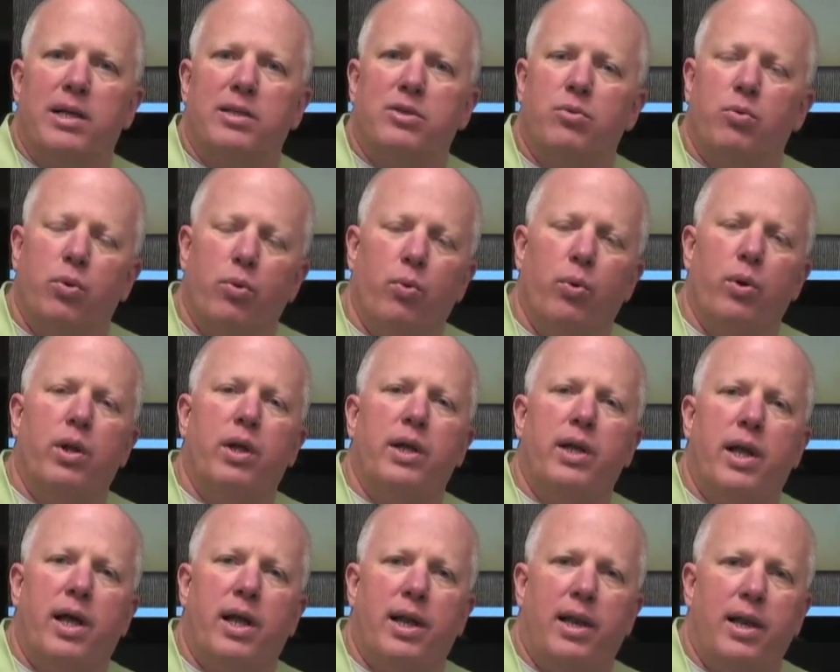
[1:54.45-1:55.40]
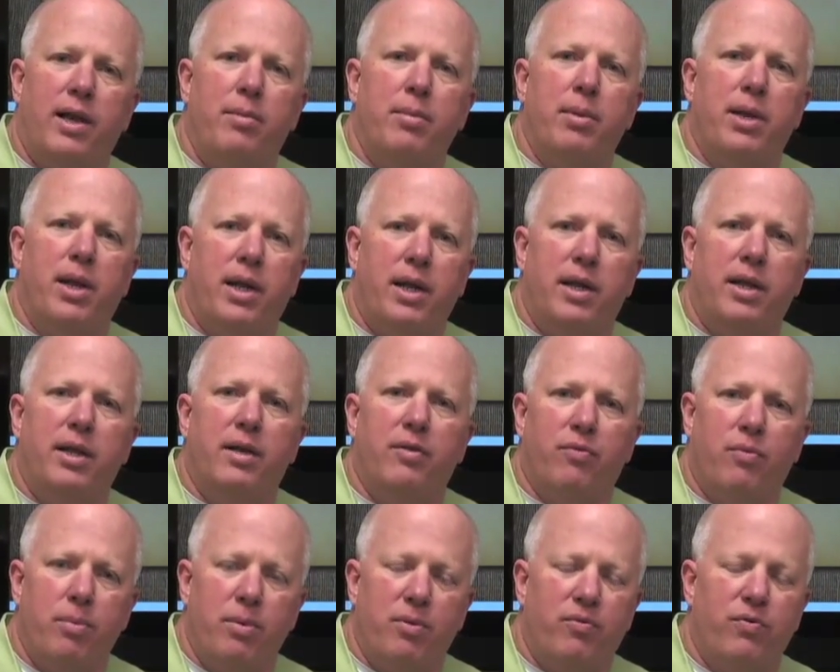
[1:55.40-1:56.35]
So we're really not eliminating it
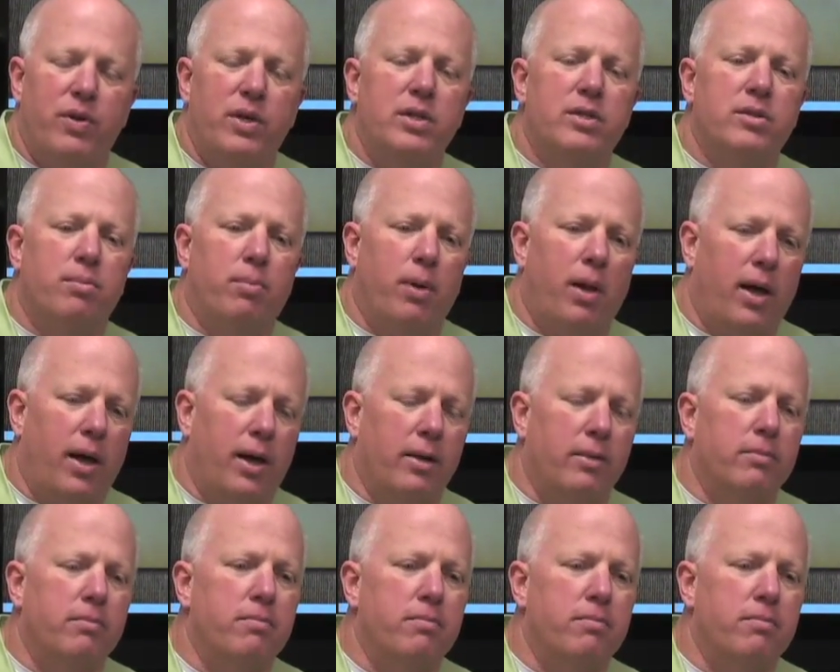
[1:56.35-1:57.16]
from the feed supply.